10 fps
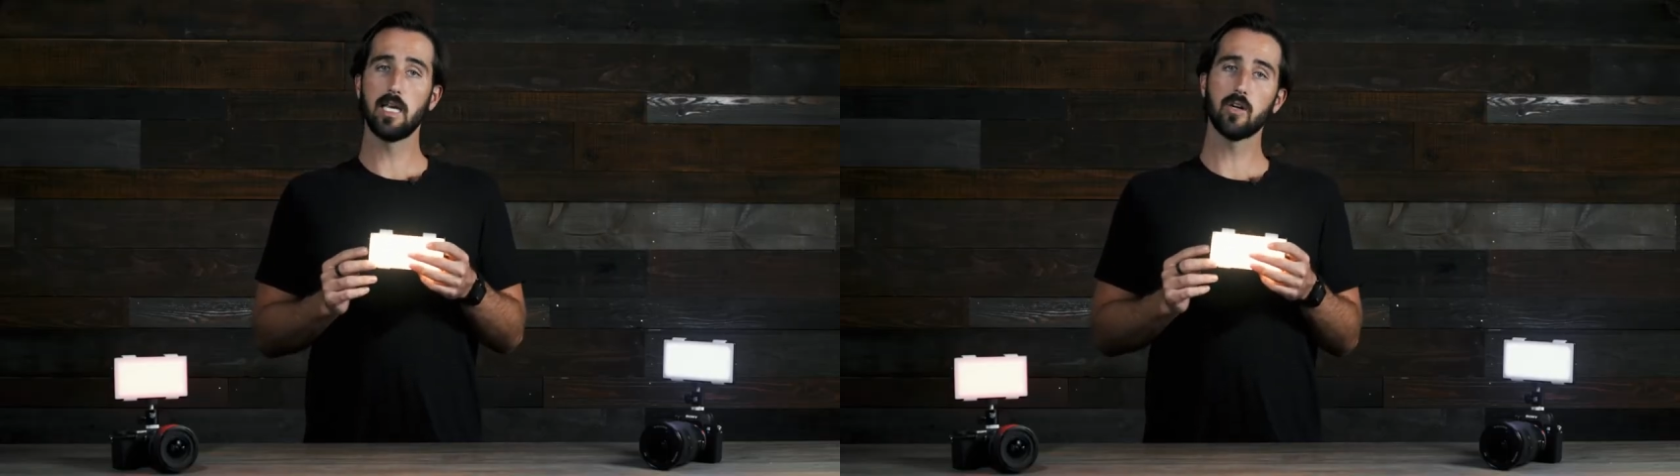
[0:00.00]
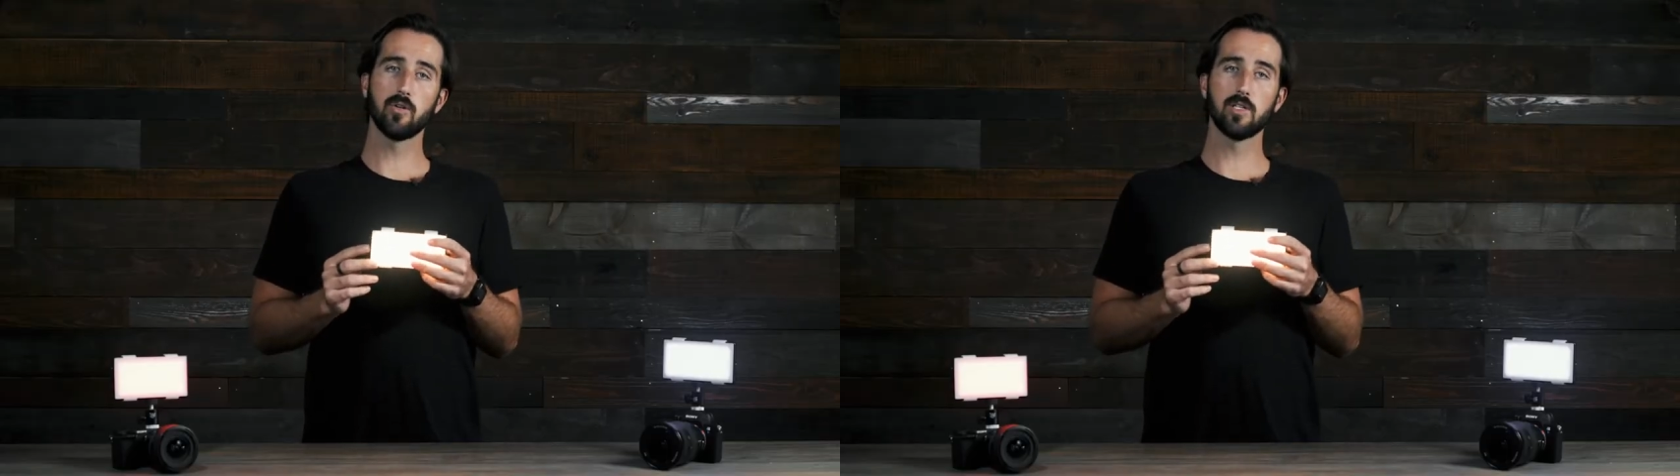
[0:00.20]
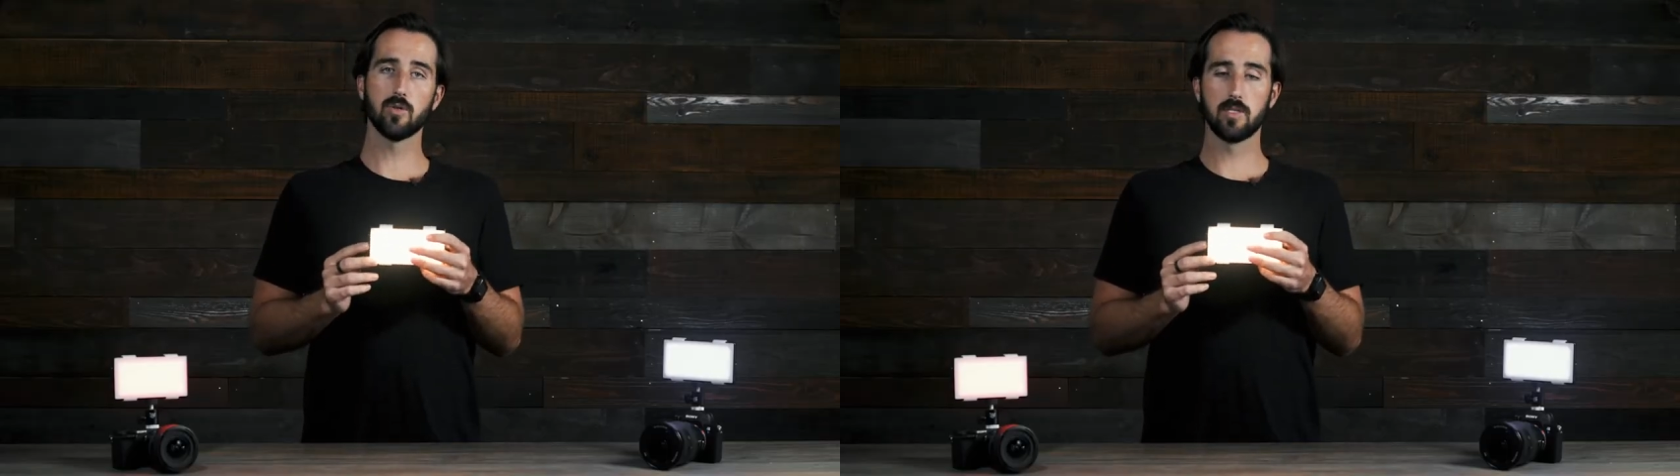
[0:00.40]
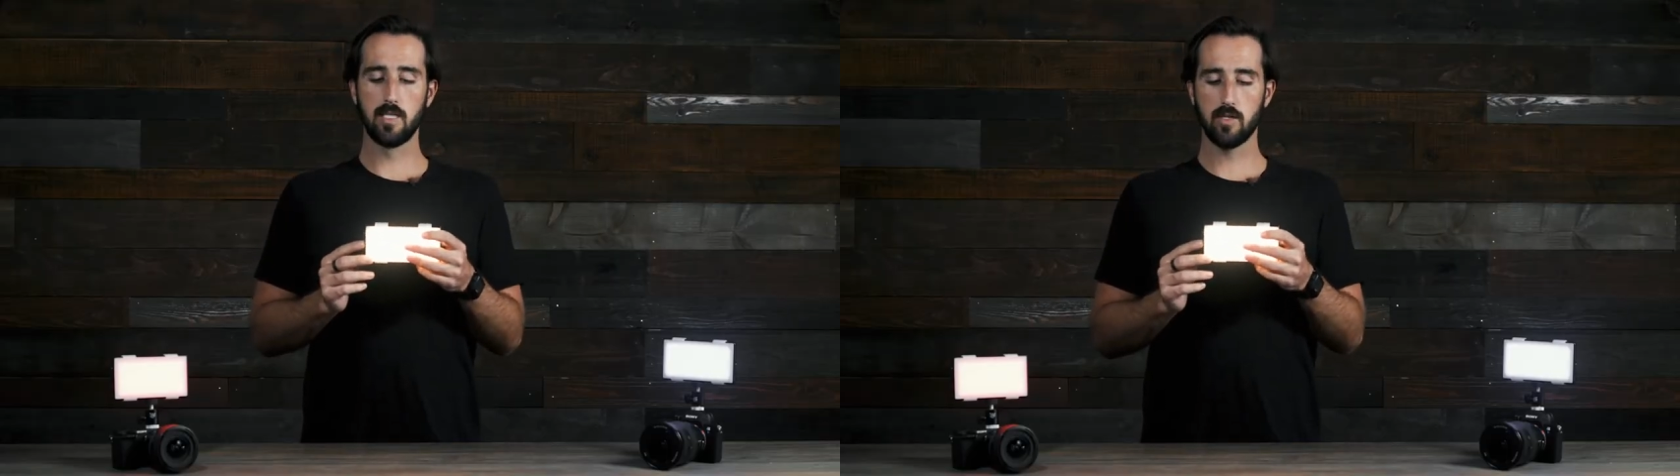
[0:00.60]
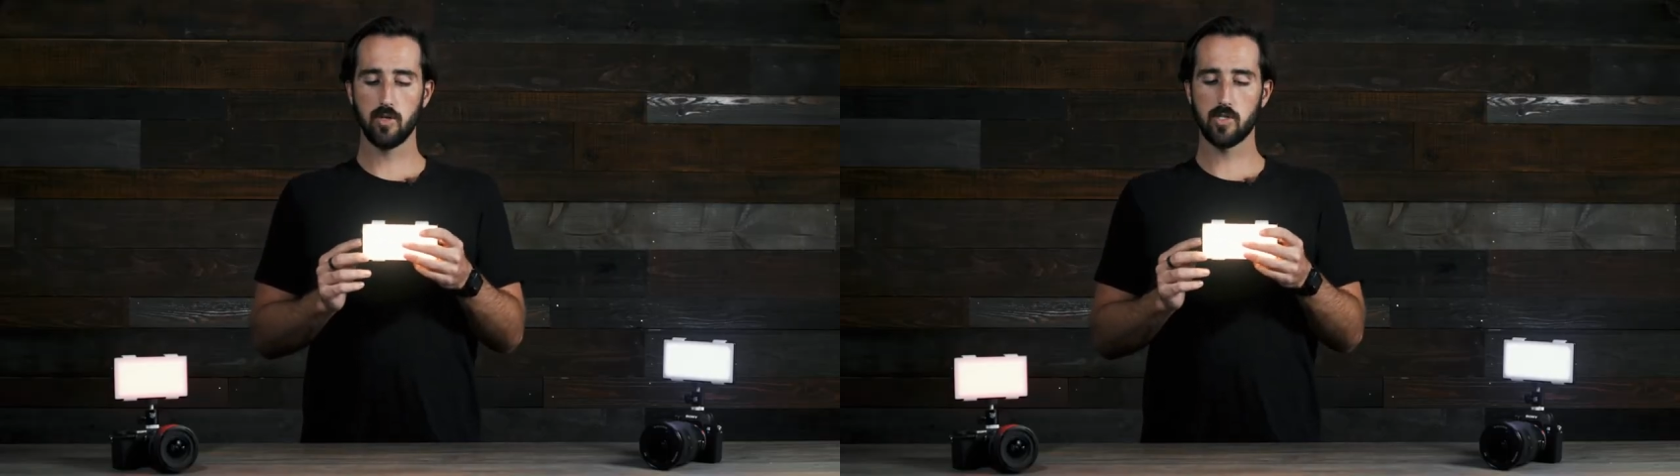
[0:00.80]
increase or
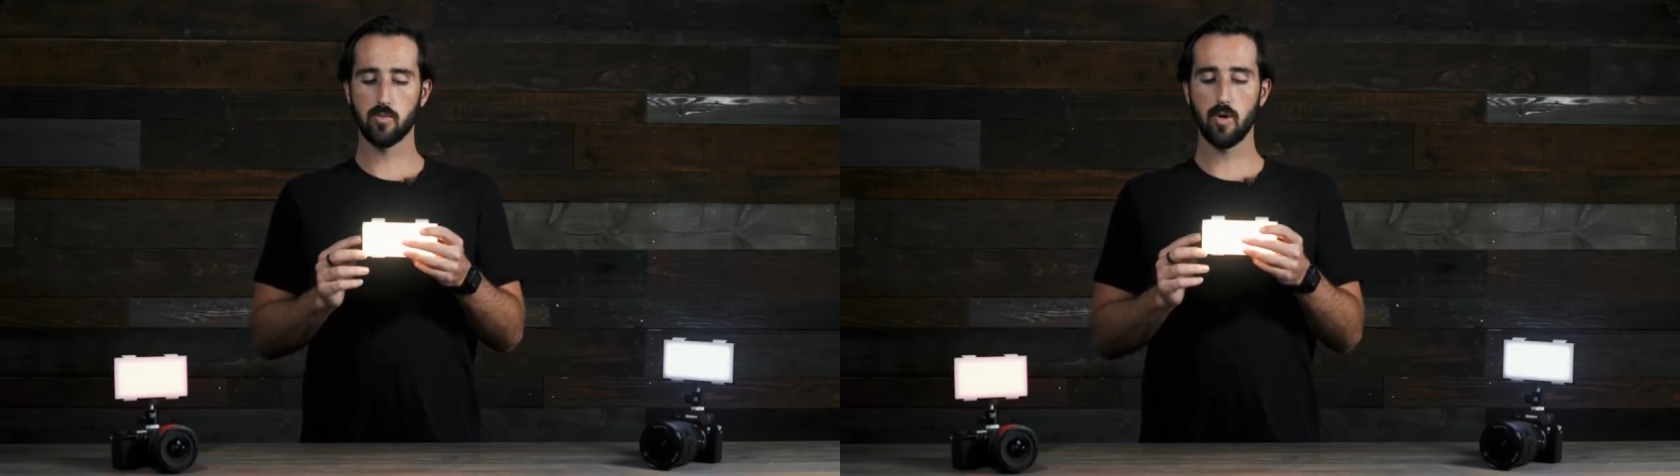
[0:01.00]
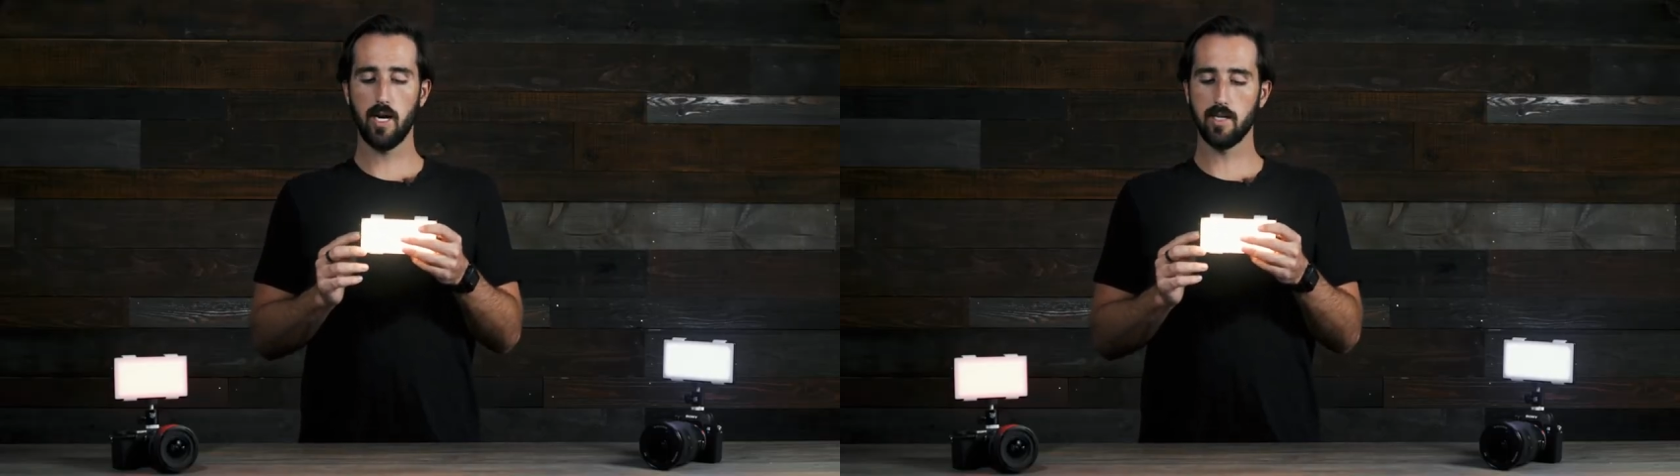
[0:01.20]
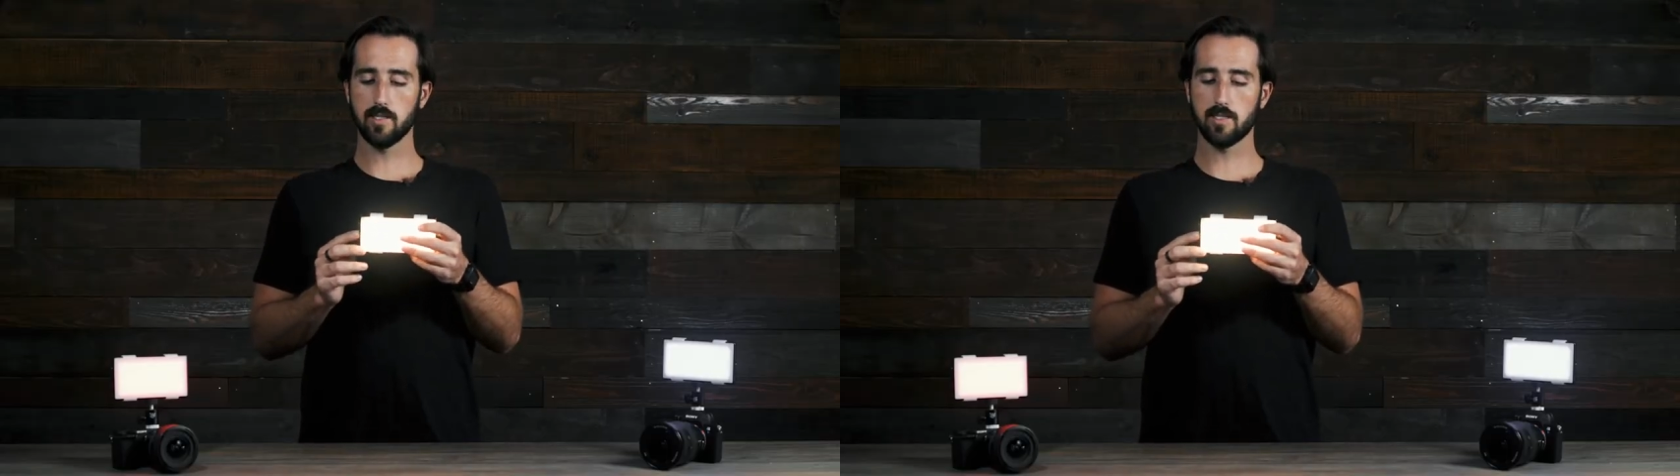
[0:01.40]
decrease your brightness.